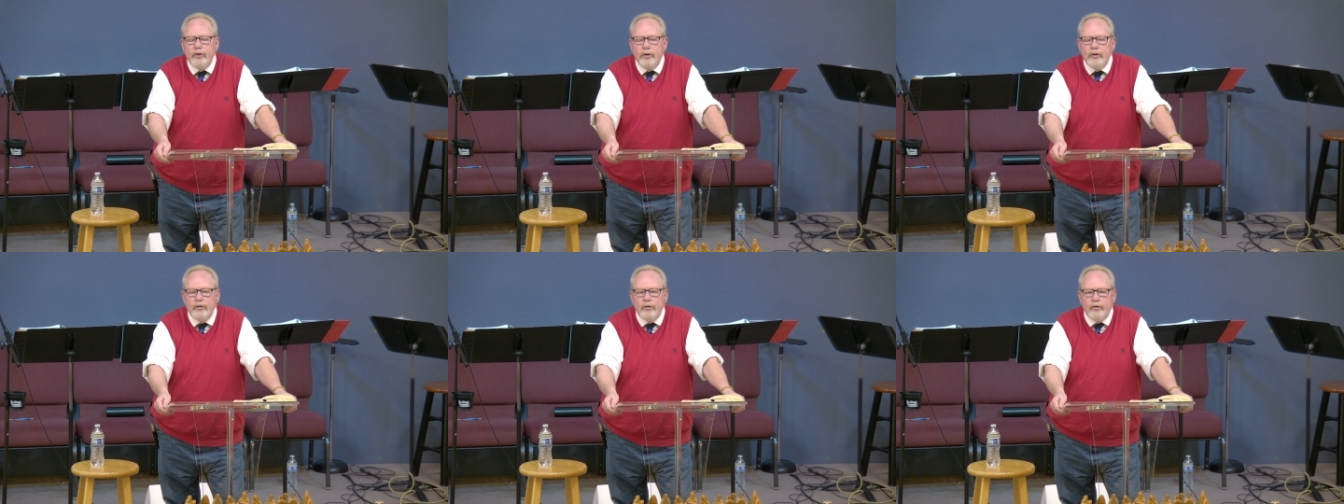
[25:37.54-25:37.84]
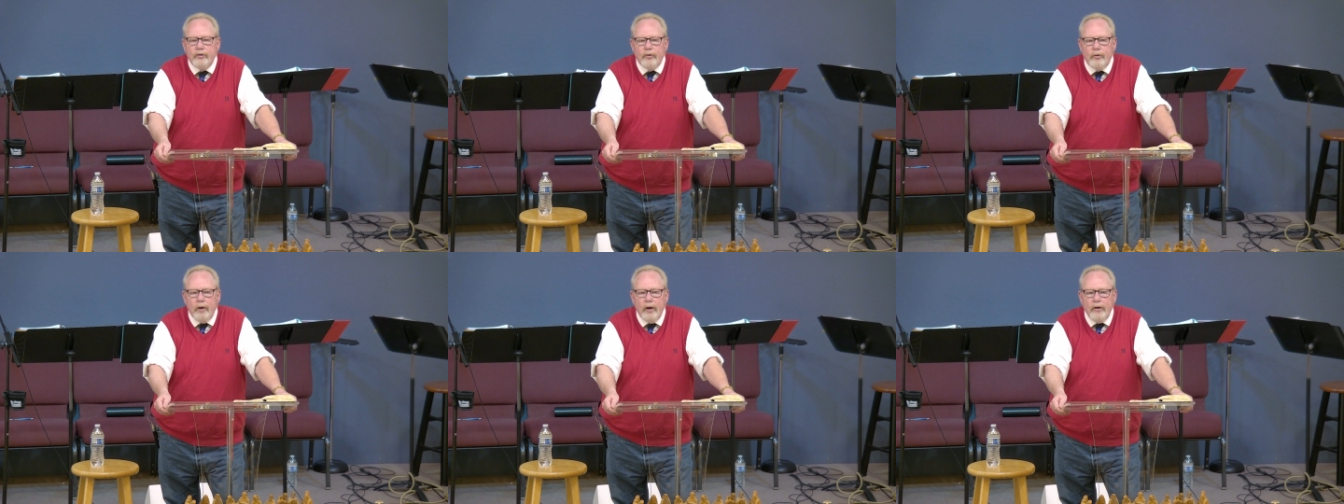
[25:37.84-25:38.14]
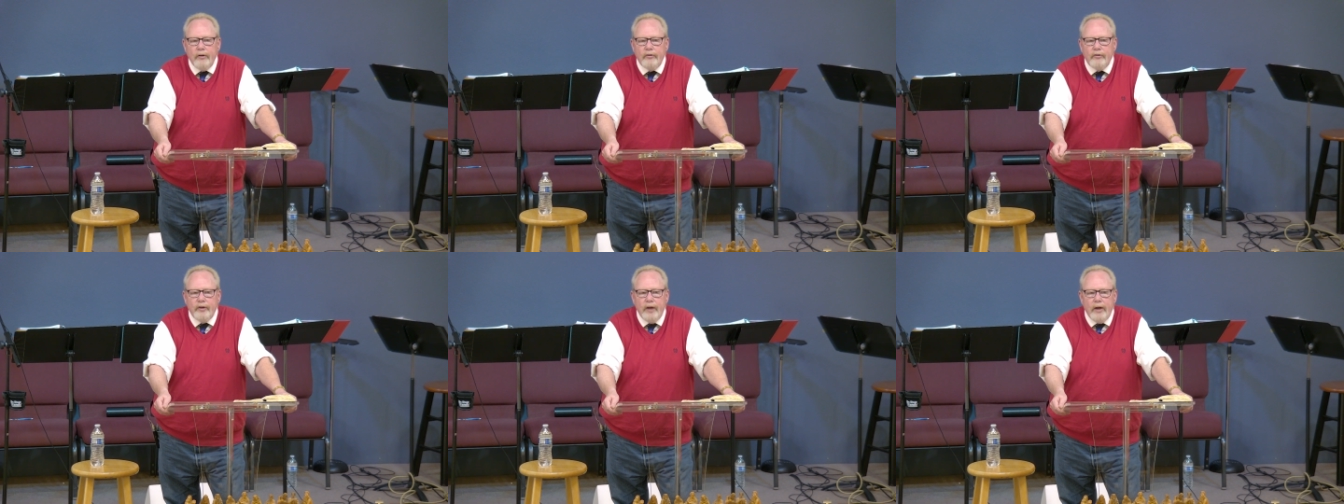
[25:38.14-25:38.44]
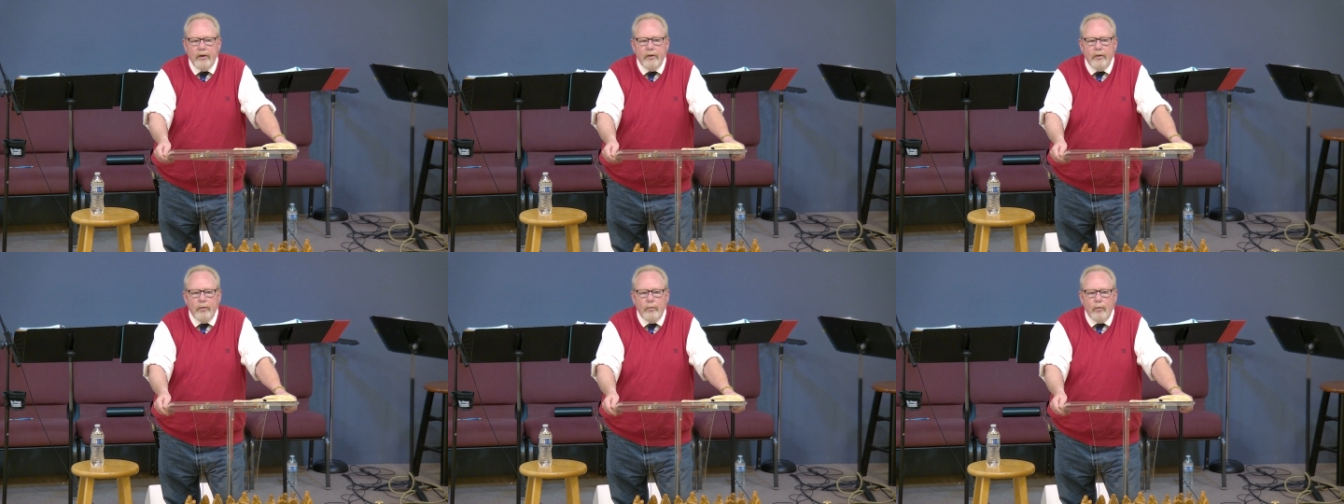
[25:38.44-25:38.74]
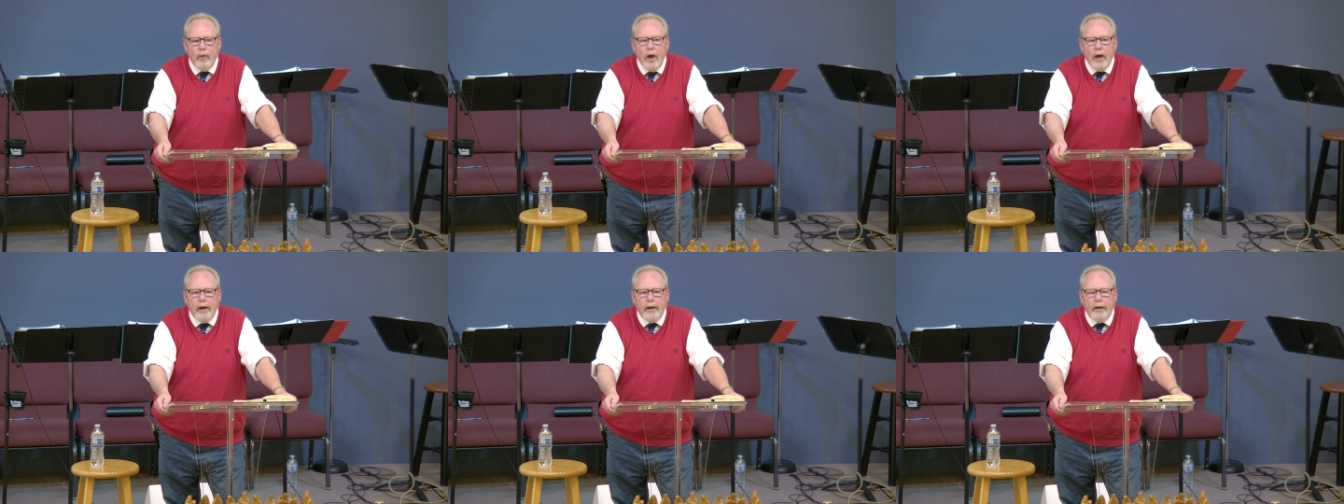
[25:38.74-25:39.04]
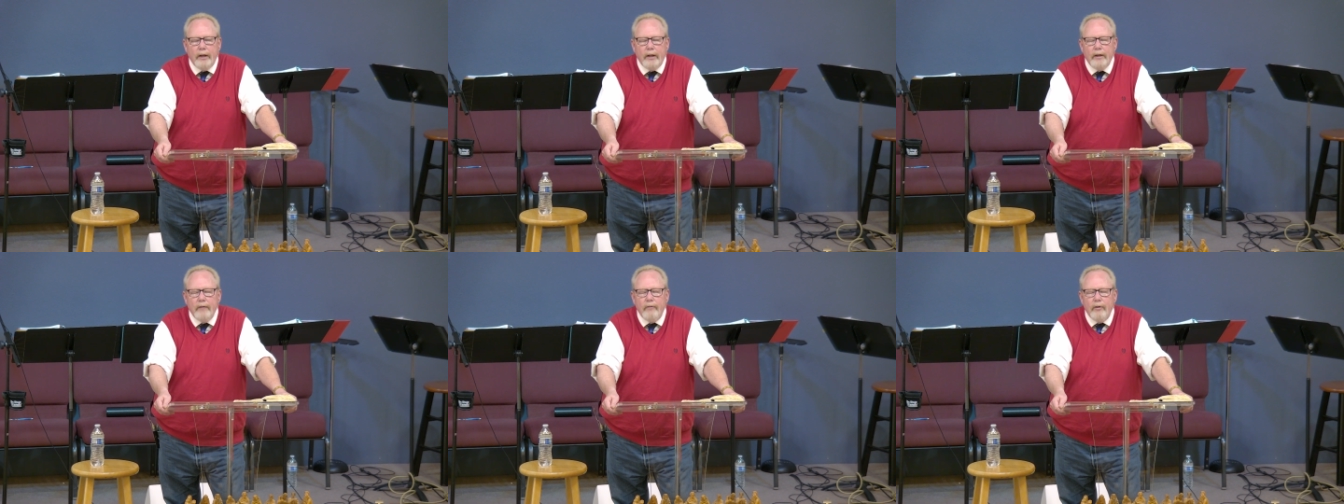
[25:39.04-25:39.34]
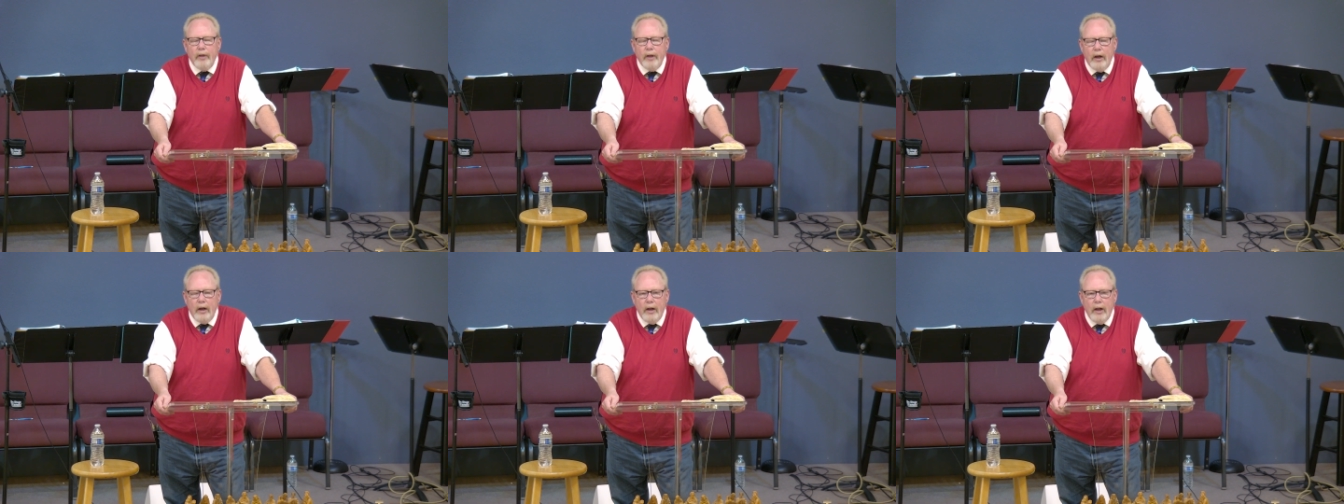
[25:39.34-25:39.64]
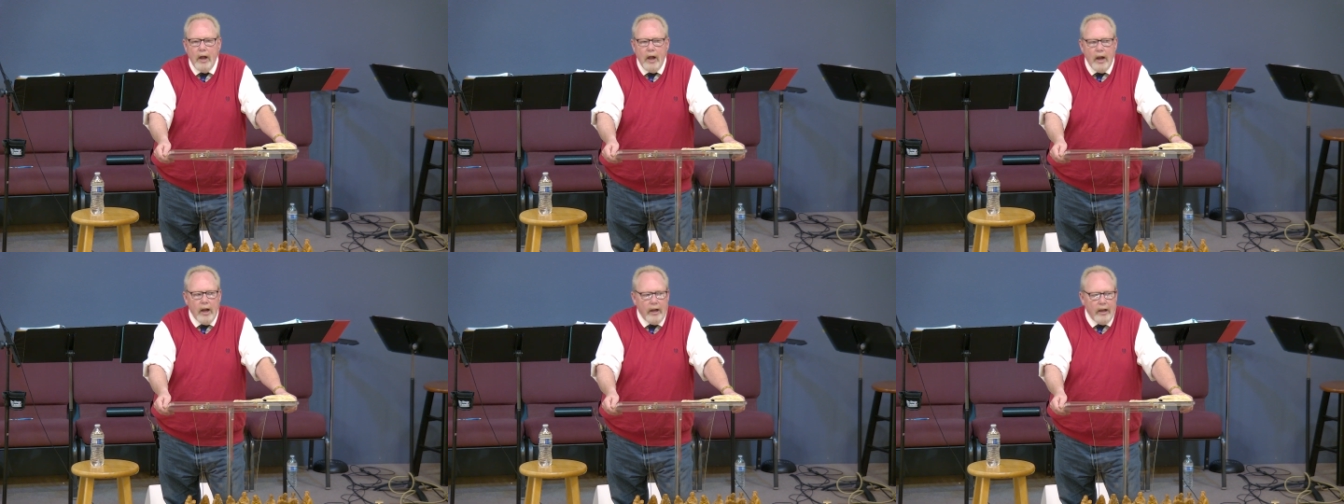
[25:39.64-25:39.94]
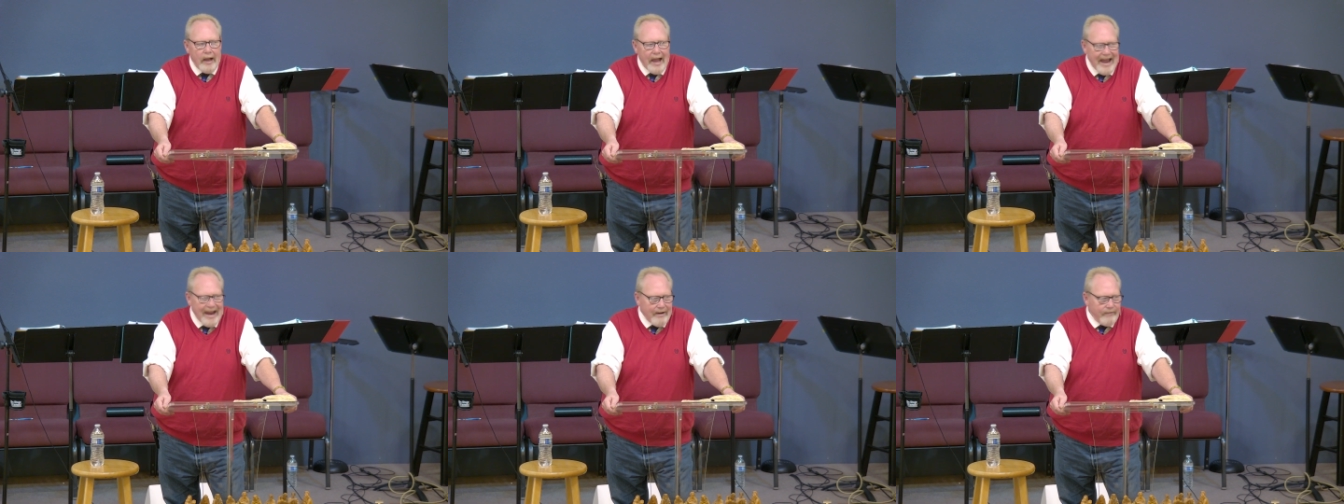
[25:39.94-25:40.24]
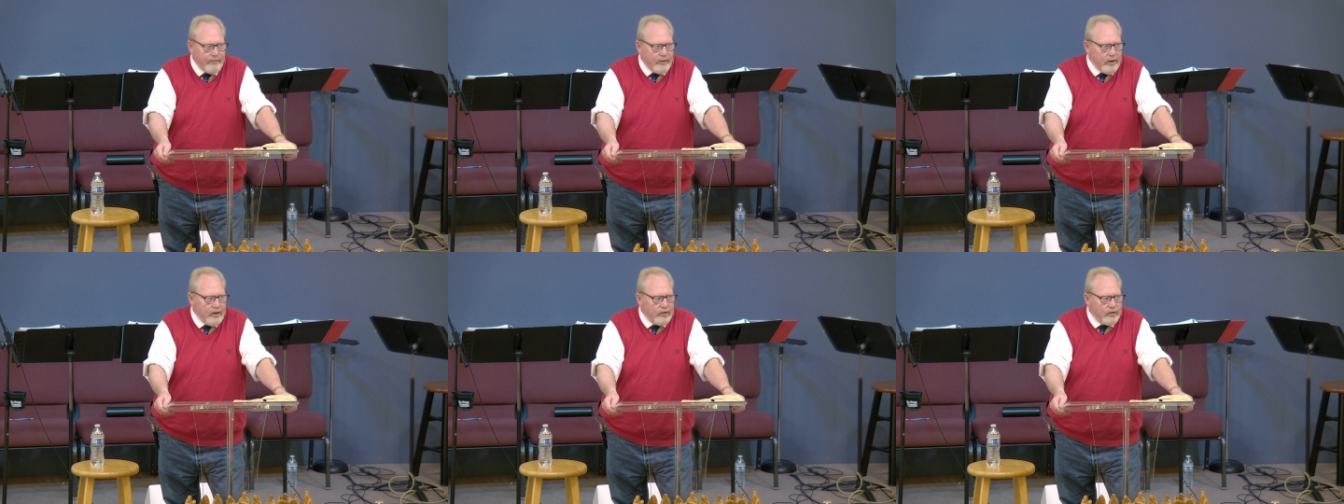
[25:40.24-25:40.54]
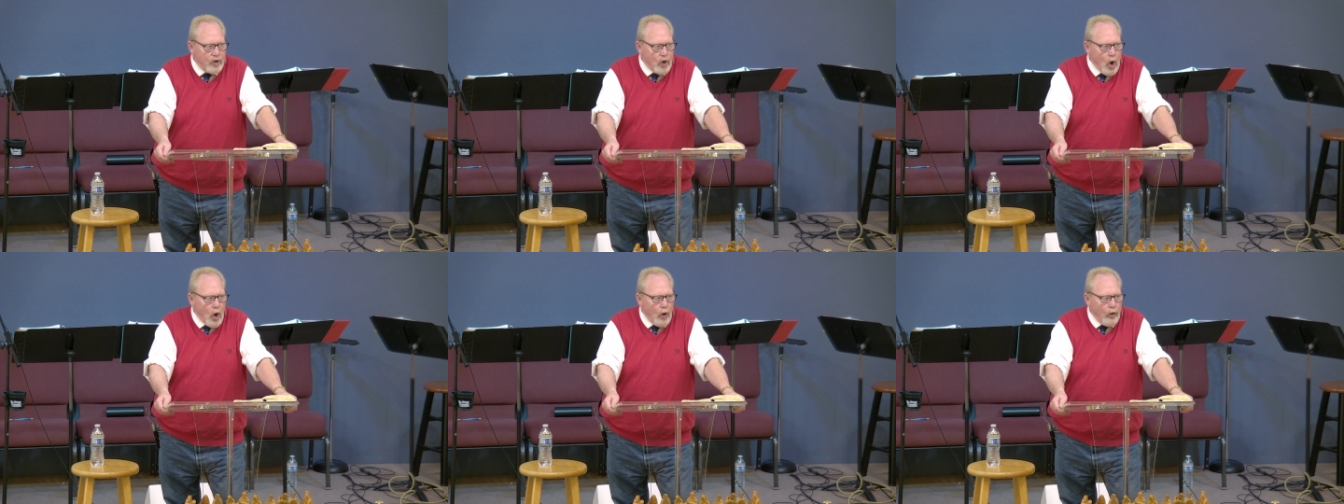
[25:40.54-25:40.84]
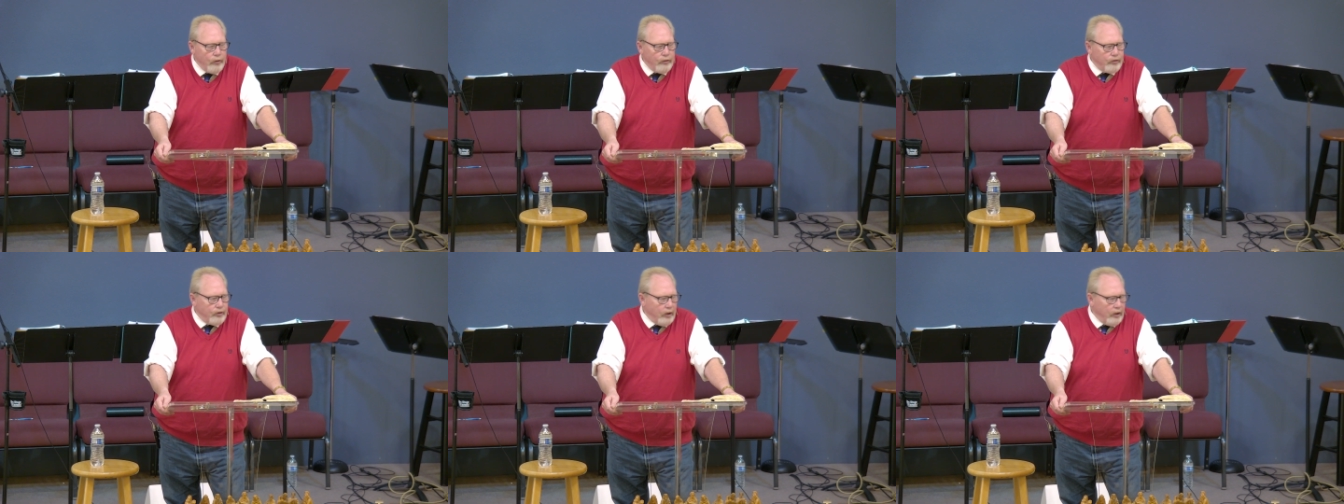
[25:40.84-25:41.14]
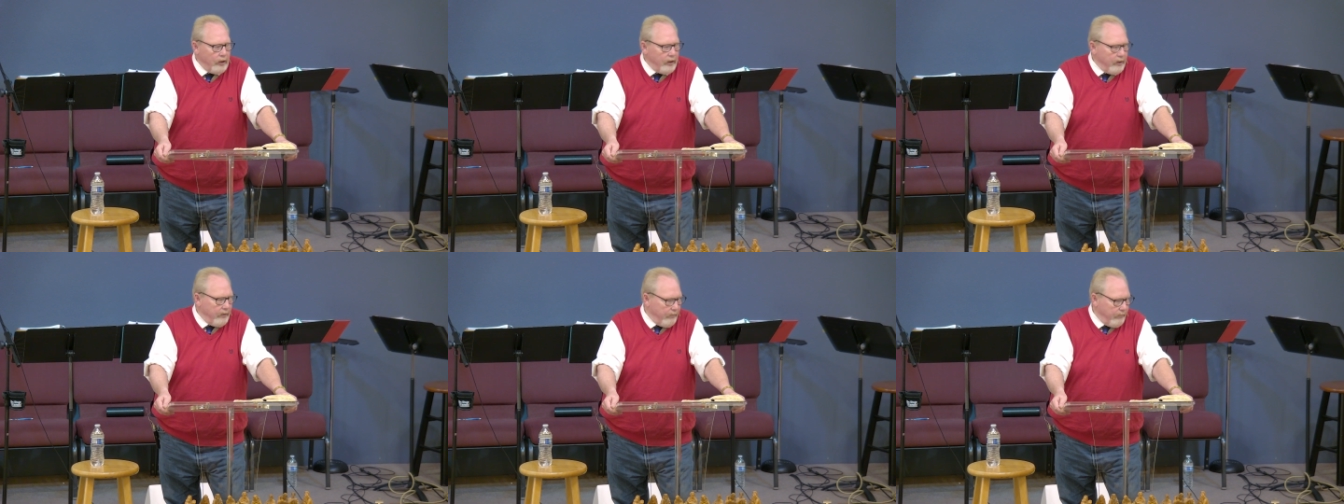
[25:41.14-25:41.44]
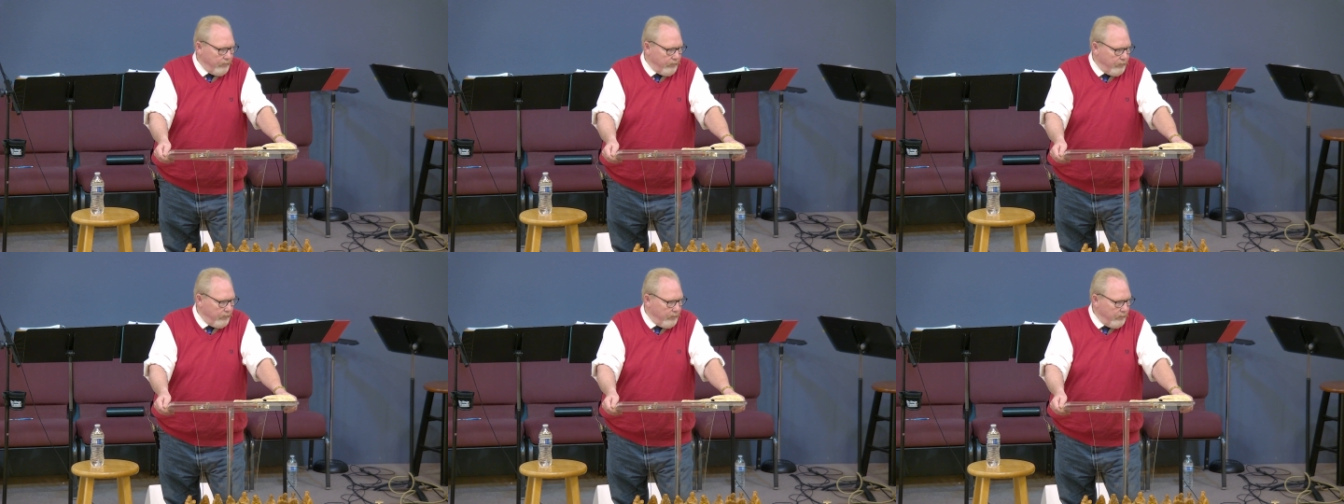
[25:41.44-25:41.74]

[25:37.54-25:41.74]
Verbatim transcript: Jesus Christ, stand on the rock and live on the life that He's called us to live,